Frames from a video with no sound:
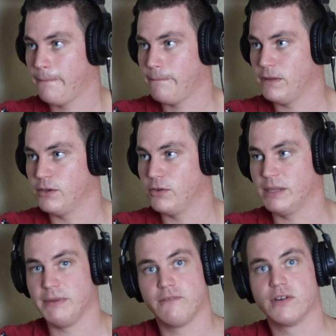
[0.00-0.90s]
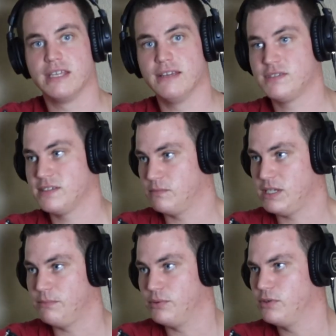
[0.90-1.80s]
Let me forgive some
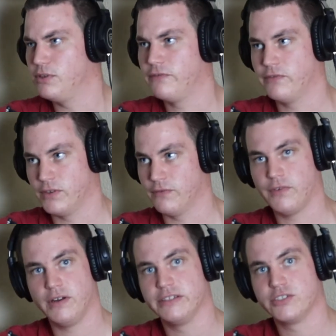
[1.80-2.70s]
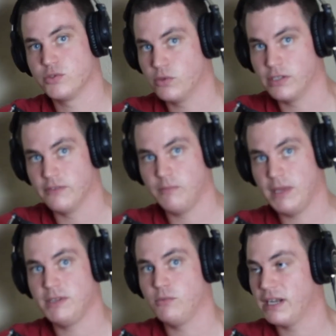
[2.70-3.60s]
people for falling short of
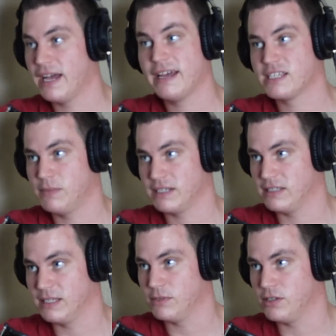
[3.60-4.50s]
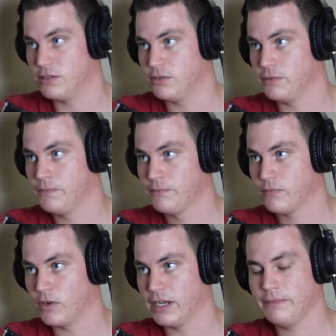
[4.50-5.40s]
maybe what I expected them to do,
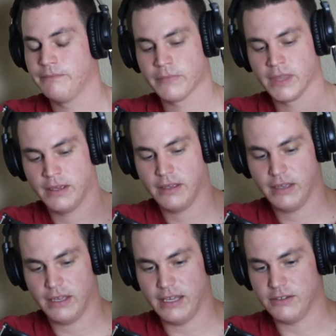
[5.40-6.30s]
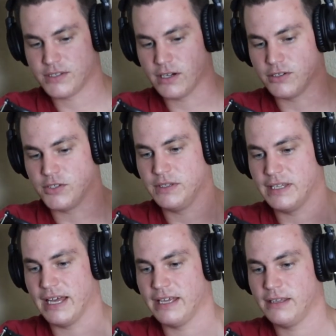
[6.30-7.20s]
right? And you start doing
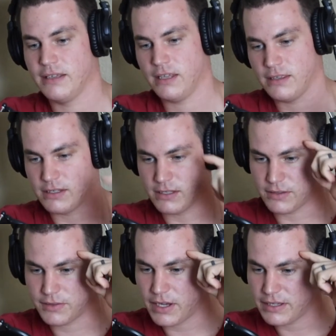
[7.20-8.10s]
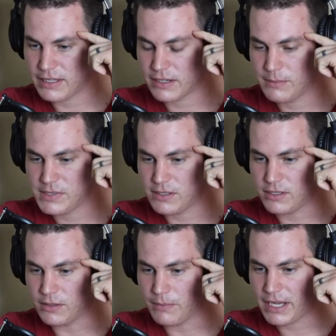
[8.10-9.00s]
that. The thought that comes into
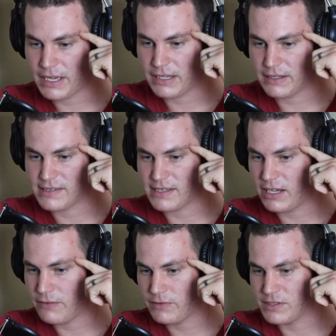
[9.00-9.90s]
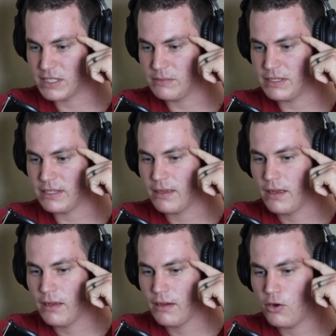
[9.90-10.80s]
your mind as the alpha is going to be,
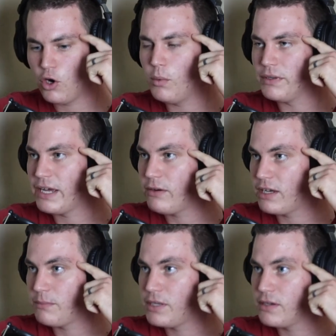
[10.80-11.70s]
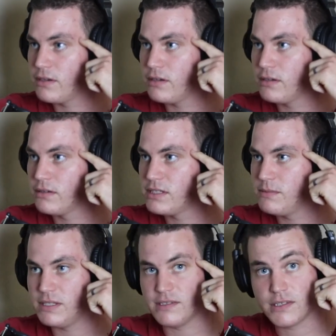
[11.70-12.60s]
oh, well, now I appear to
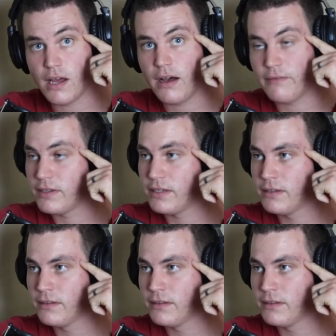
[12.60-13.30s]
be soft.